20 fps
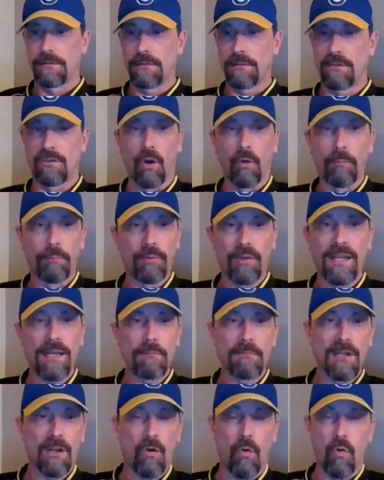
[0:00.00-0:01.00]
Don't
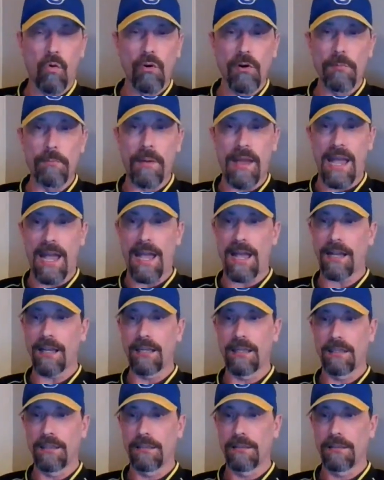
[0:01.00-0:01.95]
blame the quarterback.